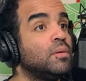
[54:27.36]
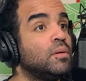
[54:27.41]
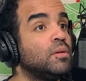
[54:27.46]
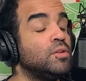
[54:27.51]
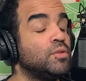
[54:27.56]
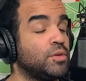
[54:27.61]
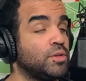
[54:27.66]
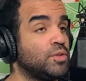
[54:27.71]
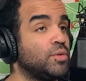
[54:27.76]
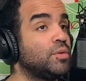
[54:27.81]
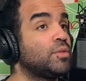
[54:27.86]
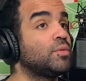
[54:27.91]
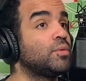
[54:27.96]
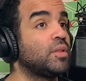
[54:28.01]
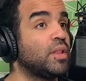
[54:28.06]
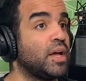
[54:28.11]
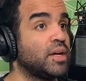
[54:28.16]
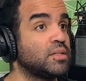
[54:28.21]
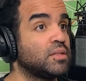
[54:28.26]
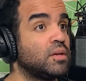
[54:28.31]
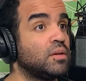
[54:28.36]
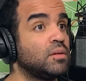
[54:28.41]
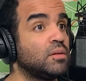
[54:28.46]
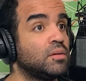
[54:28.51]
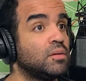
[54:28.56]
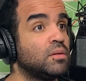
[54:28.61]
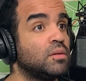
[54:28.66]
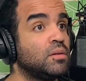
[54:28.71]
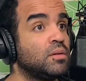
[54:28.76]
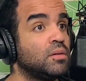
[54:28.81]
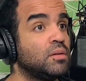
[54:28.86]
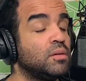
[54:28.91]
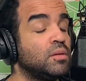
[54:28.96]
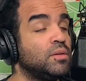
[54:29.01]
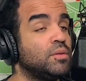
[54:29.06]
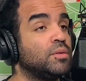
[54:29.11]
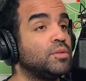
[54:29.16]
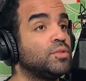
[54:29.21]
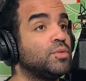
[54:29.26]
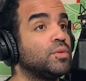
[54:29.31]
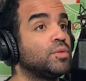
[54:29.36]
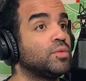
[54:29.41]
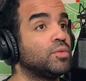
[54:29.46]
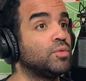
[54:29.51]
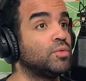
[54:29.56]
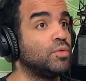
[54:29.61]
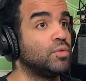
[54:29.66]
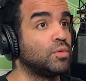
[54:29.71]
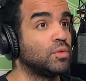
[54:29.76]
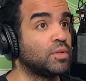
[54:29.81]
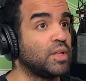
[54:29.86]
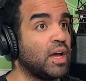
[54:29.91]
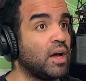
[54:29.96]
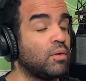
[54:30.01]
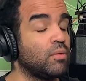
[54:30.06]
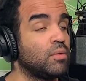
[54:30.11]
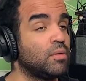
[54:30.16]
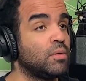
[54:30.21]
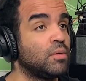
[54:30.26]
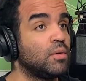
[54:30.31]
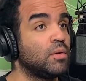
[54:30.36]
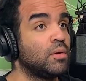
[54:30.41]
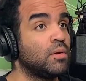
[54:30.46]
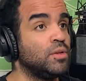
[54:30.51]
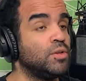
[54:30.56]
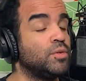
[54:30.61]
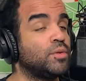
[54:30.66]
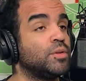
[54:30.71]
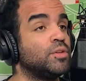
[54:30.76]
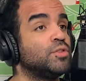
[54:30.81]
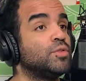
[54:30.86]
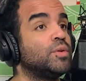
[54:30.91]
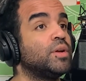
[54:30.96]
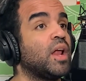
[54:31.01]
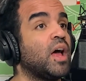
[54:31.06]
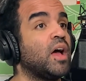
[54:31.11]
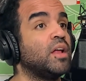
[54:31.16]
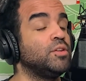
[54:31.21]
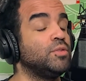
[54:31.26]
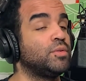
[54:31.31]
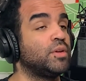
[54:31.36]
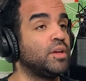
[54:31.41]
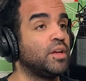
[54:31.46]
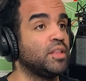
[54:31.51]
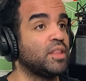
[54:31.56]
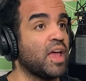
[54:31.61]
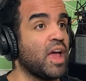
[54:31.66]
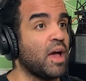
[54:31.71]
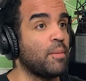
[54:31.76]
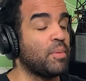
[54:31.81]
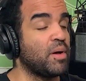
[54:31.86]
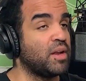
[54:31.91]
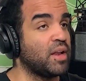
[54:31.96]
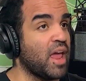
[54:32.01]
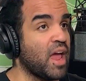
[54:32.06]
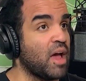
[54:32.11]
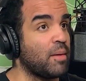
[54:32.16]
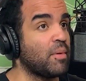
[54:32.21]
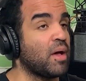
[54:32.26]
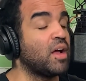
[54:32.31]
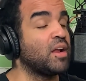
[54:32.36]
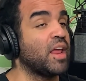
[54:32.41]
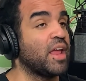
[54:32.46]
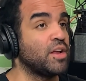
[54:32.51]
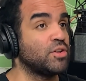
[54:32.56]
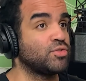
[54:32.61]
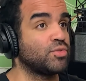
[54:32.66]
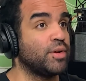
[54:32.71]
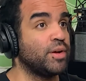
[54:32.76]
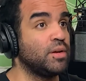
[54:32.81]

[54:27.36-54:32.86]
You can do it through Alexa. You can do it through Google now. You can do it on. You can get the app on Android